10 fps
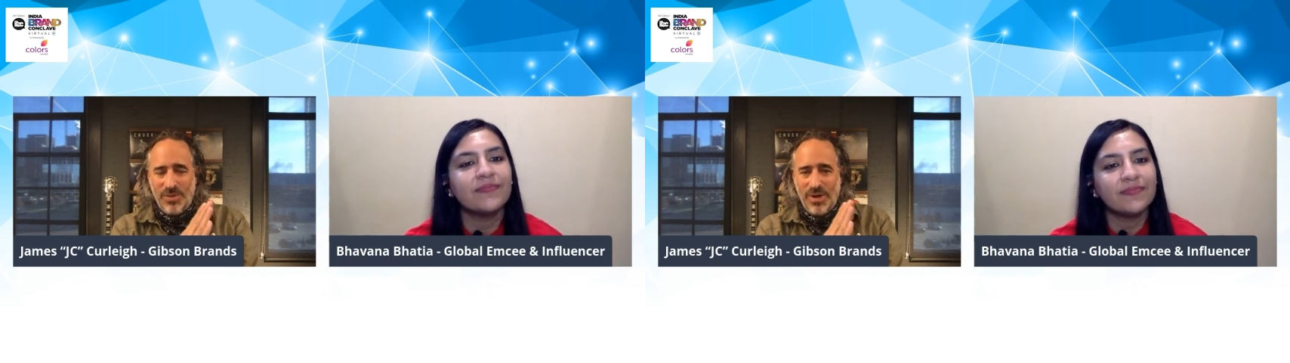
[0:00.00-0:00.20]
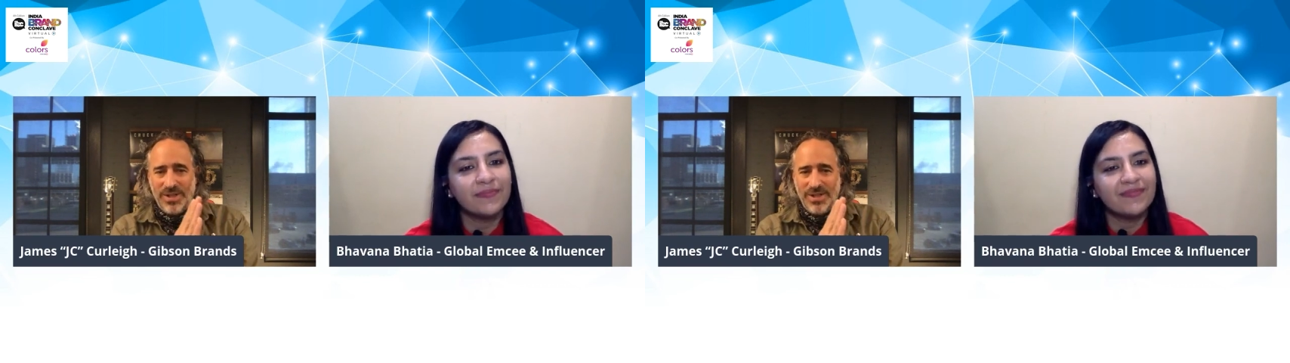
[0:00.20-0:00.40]

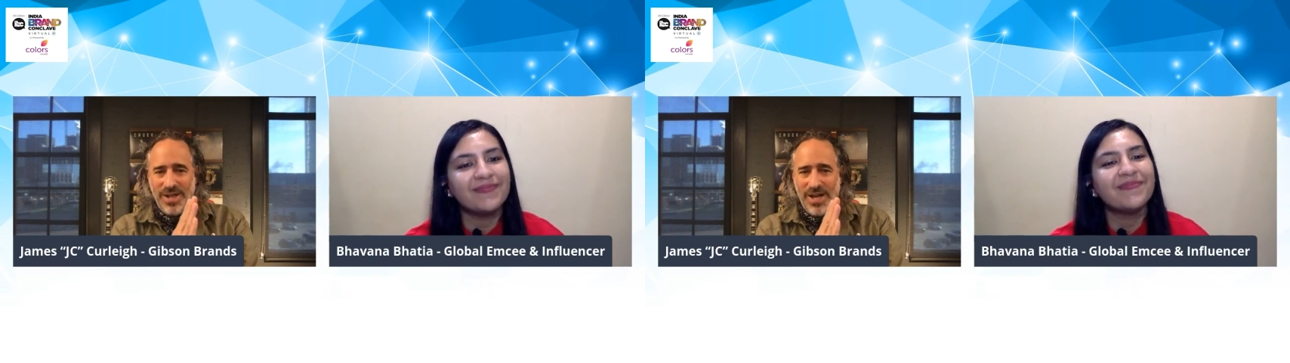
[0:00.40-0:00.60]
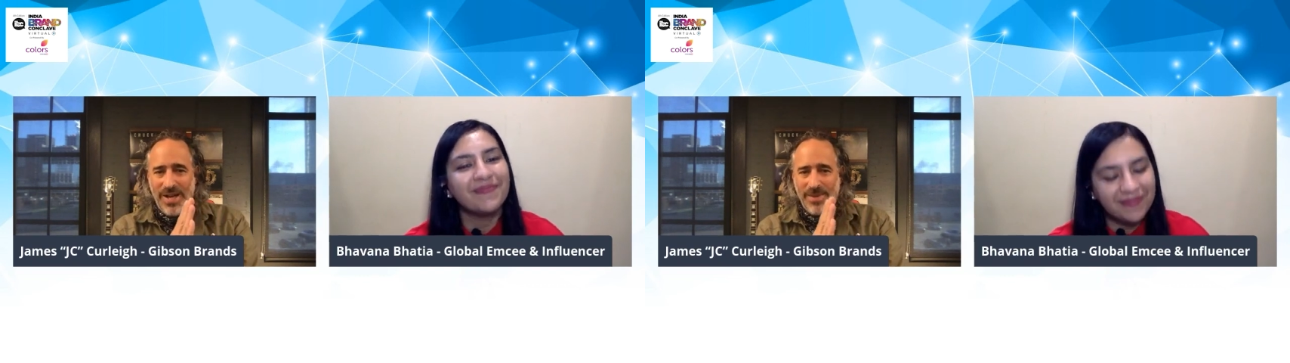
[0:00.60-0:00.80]
Speaker 1: what
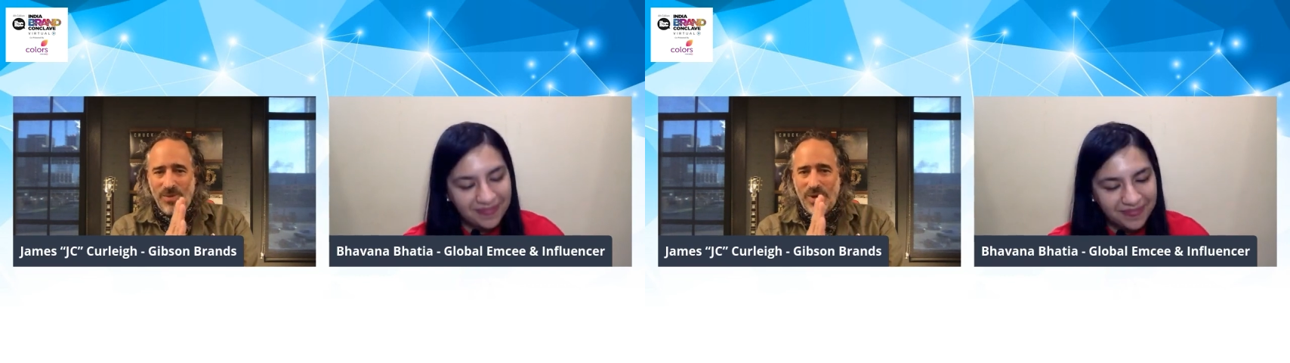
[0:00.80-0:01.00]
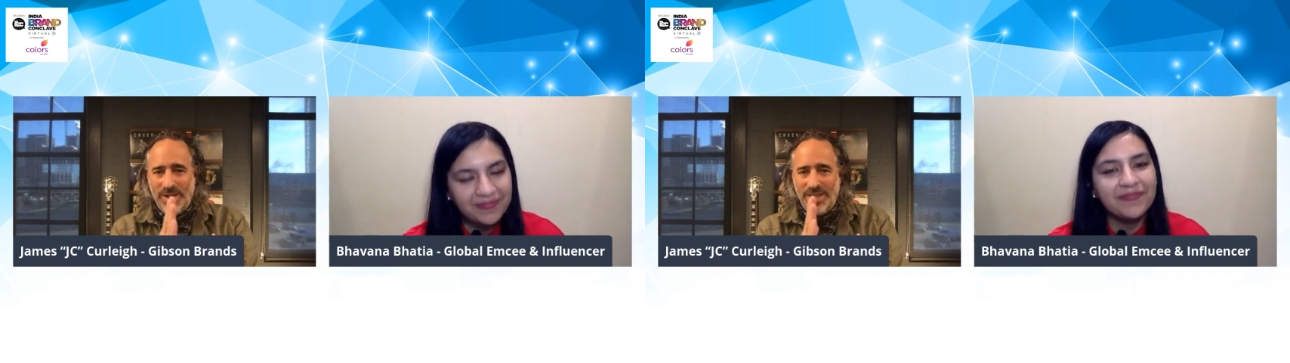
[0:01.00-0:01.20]
time
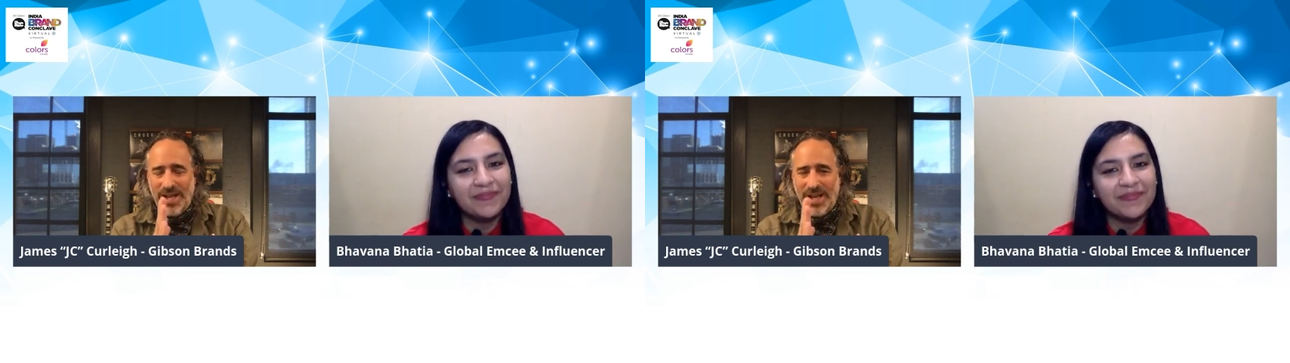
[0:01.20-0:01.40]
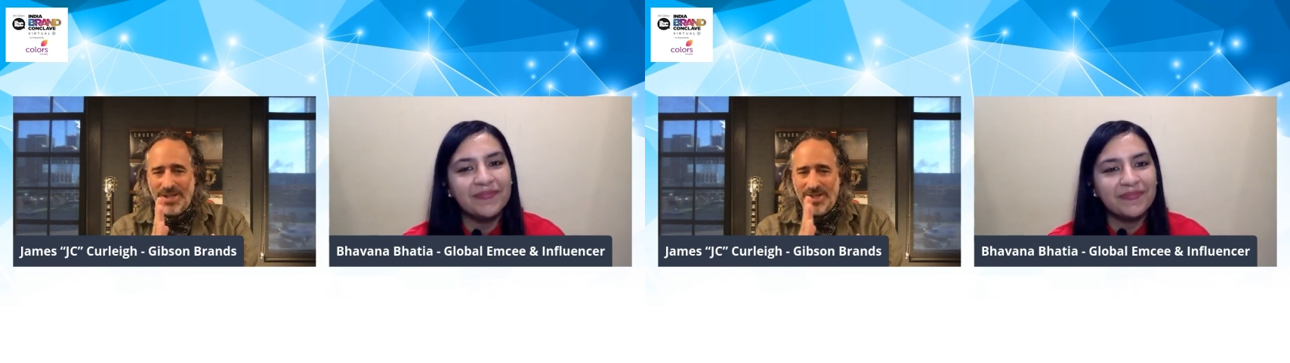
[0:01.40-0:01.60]
and what
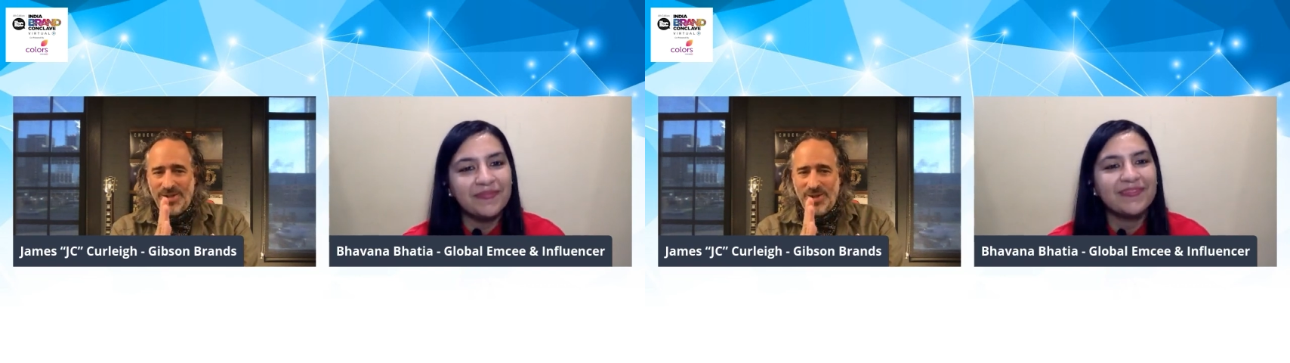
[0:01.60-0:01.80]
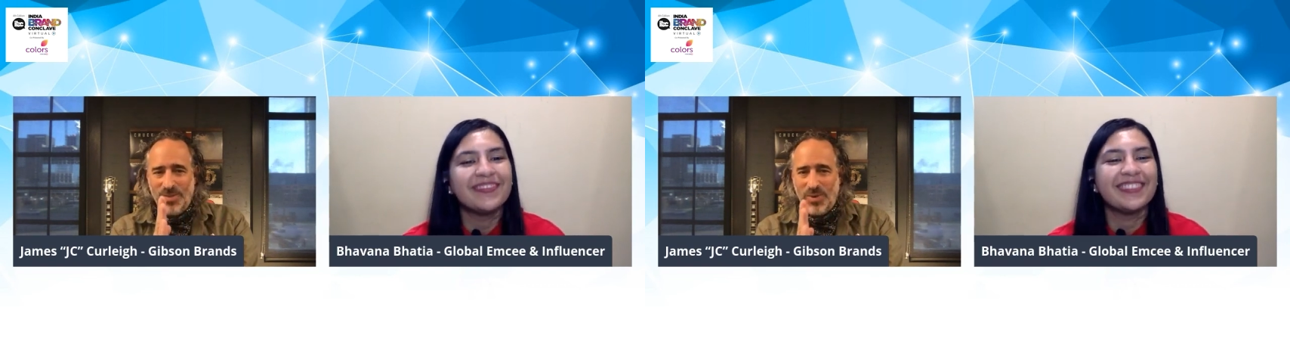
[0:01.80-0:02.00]
day did
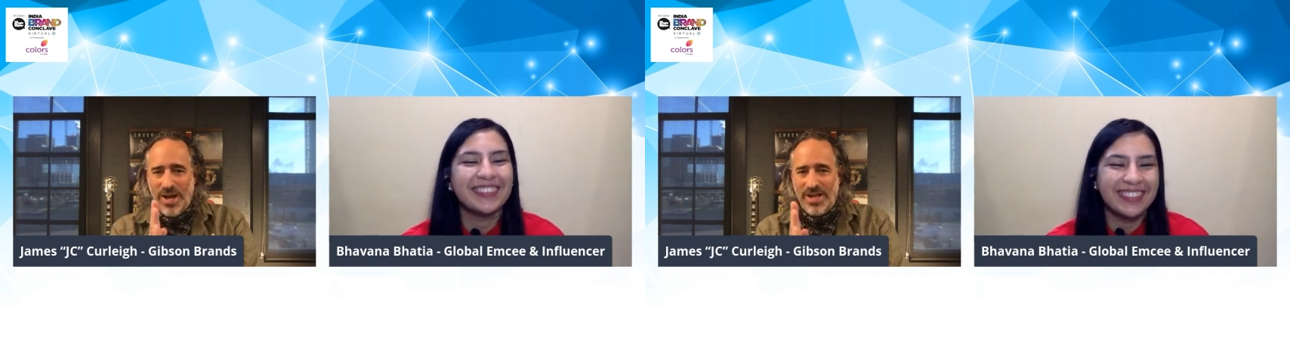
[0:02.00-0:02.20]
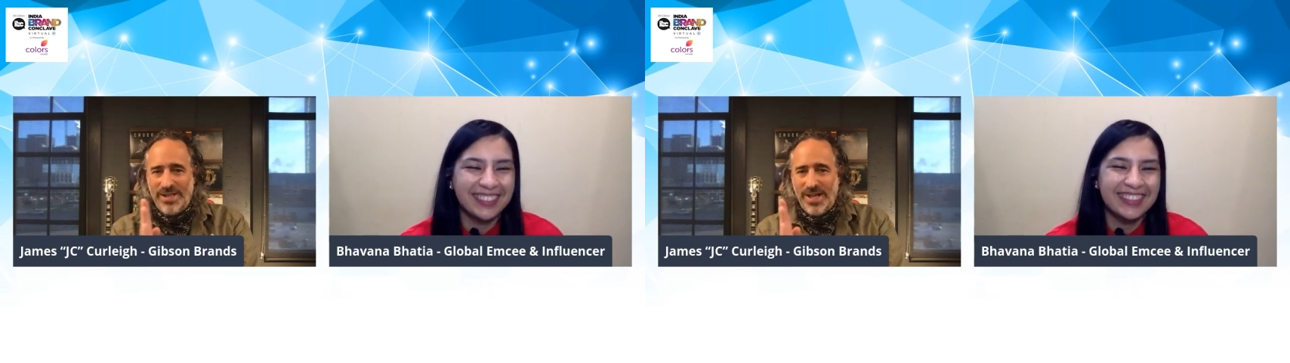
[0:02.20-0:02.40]
your
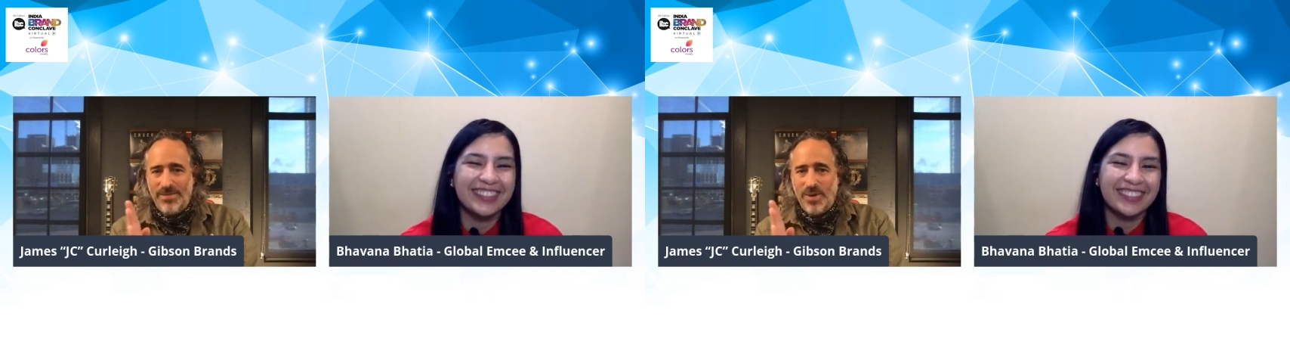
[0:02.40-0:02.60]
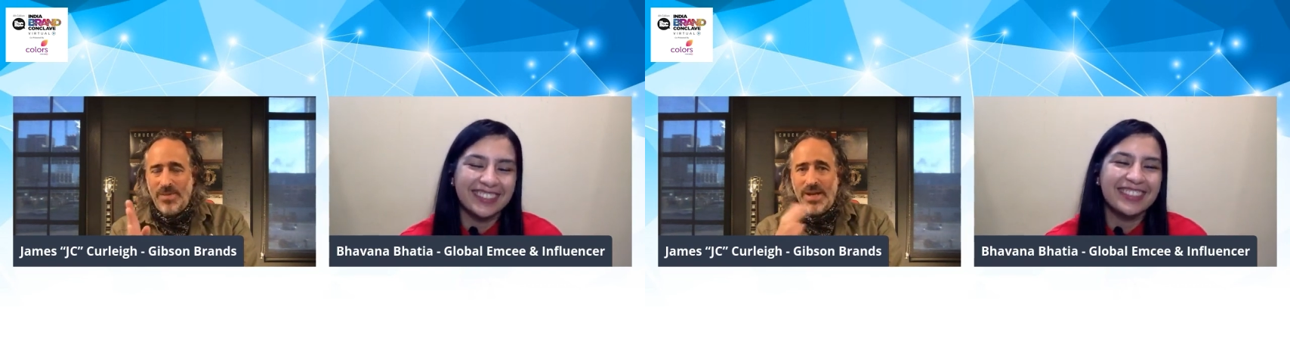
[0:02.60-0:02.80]
brand
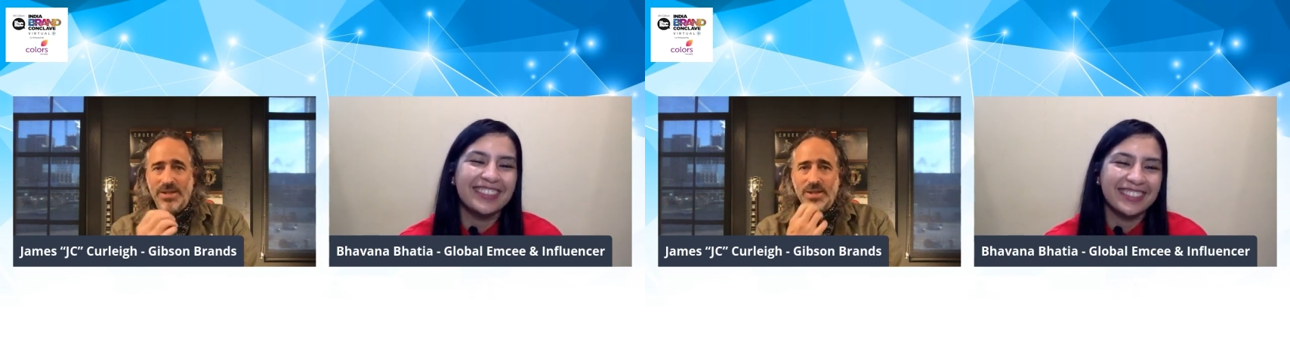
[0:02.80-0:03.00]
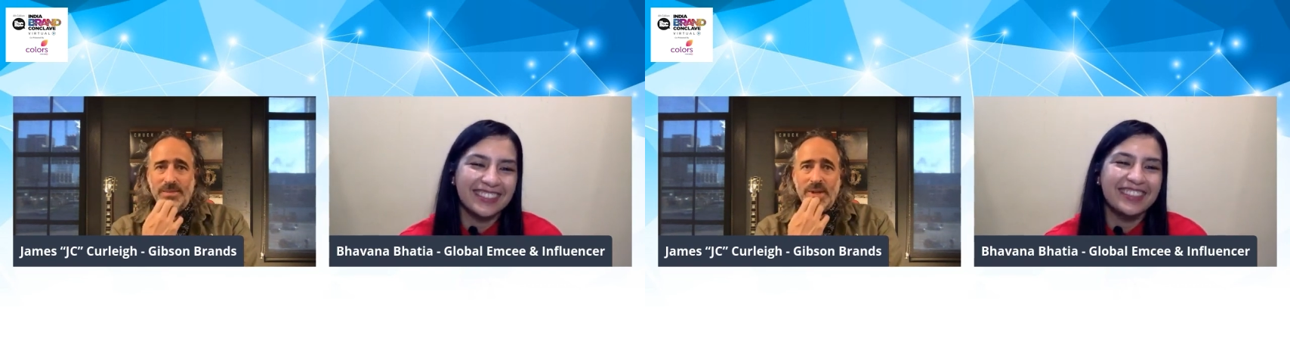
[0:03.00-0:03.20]
get
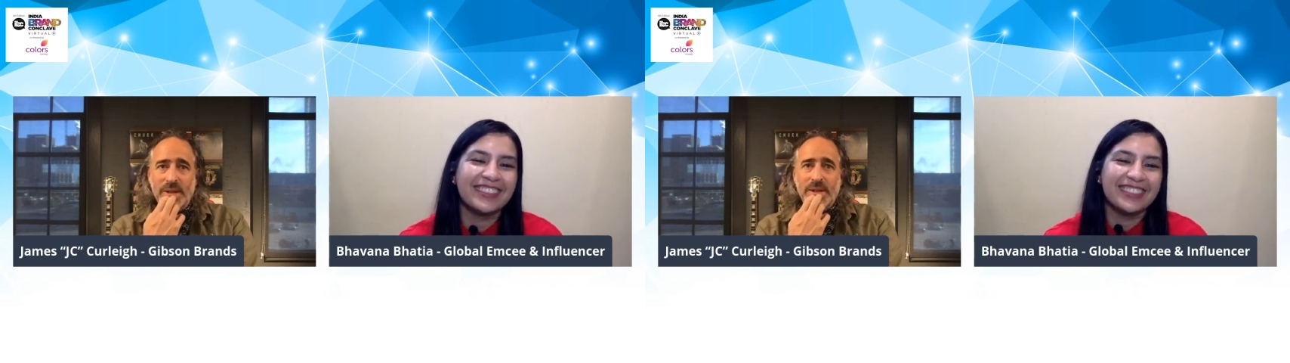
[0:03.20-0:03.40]
momentum,